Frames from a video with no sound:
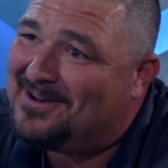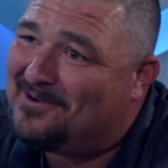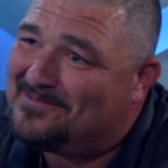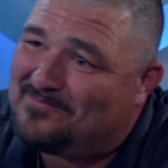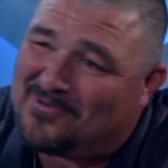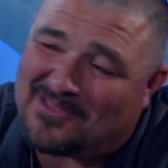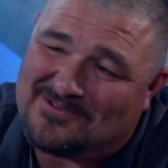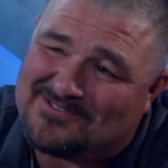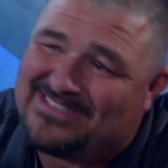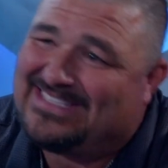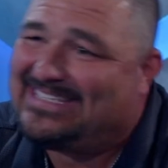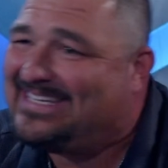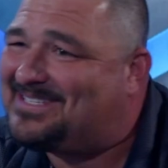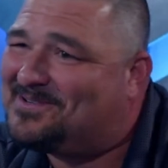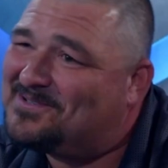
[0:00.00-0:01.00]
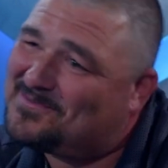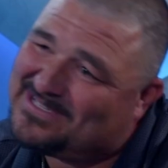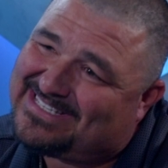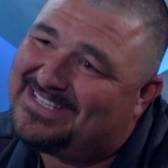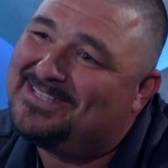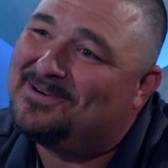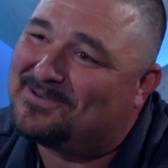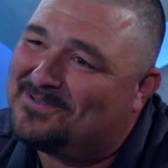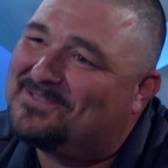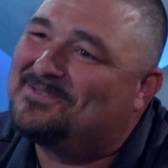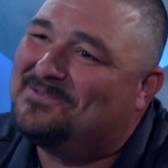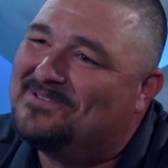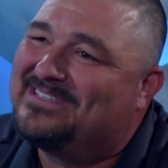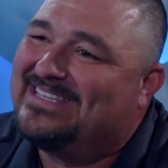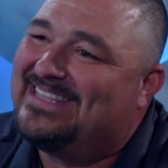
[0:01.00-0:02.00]
brothers and sisters, went to the local
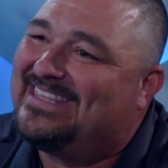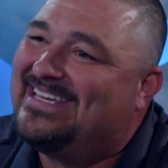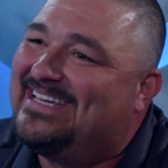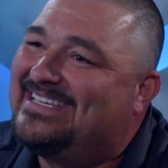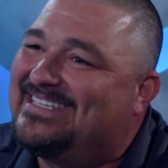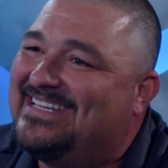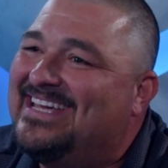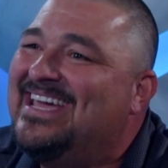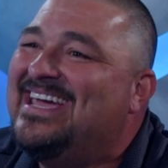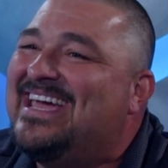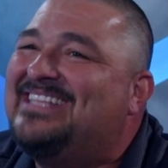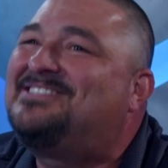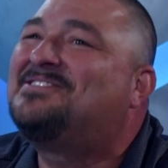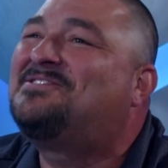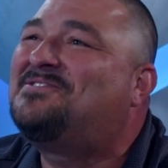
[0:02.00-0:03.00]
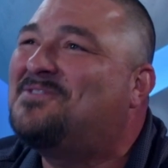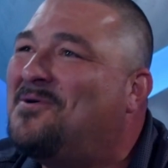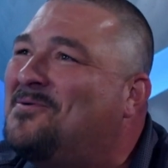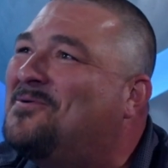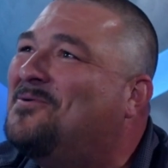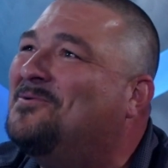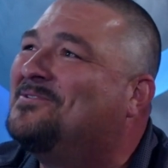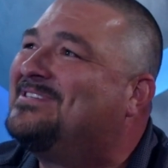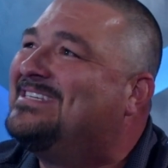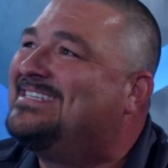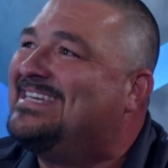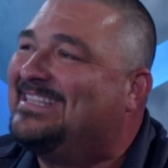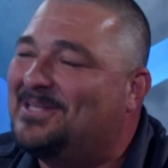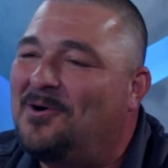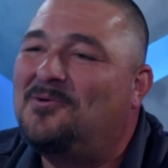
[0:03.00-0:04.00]
schools and things, and it's just so cool to see
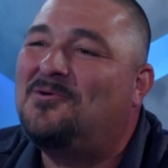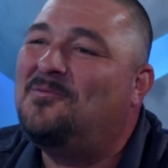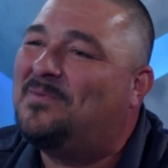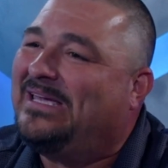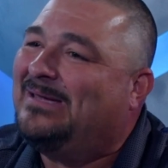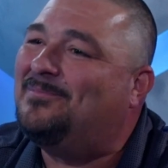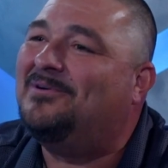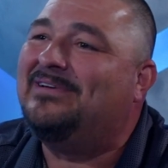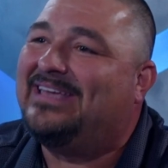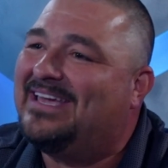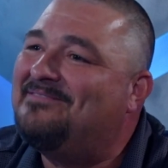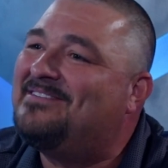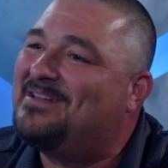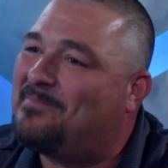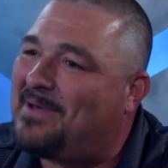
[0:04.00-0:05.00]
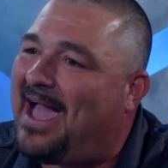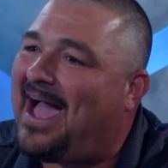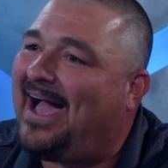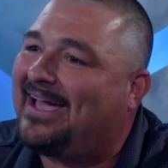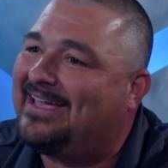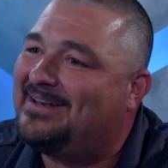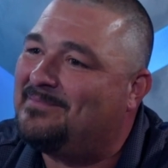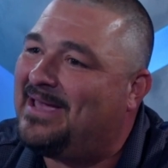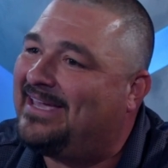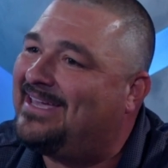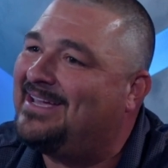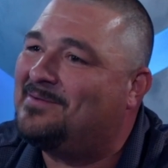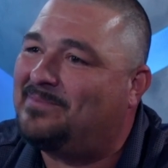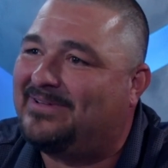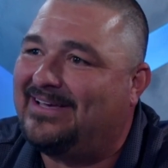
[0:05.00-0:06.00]
local people giving back and making
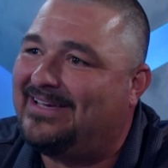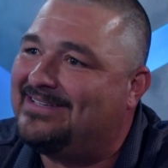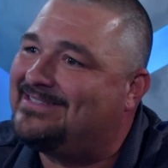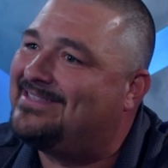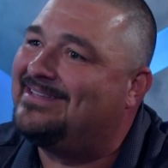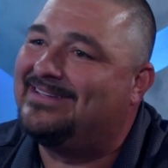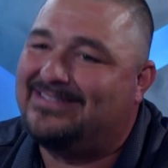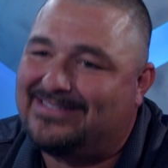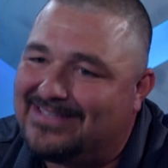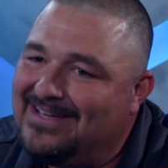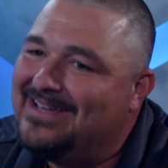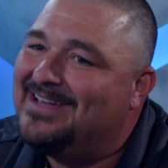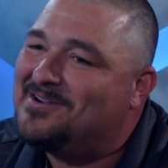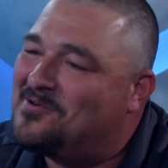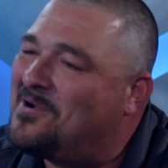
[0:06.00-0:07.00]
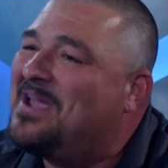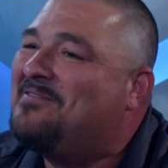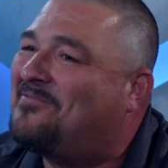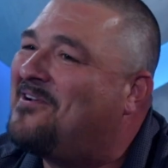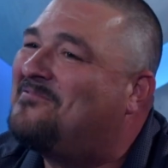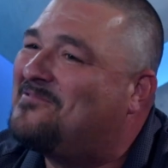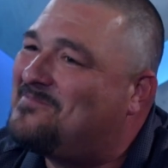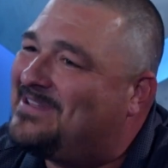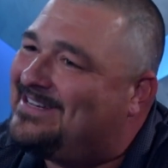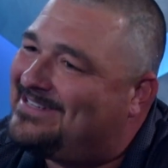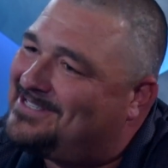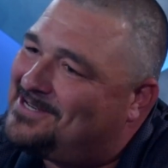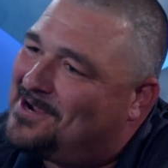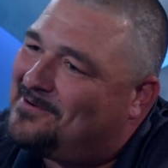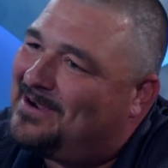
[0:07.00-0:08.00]
a place that is great for everybody to
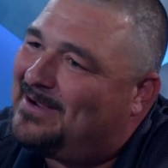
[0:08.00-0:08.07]
show up.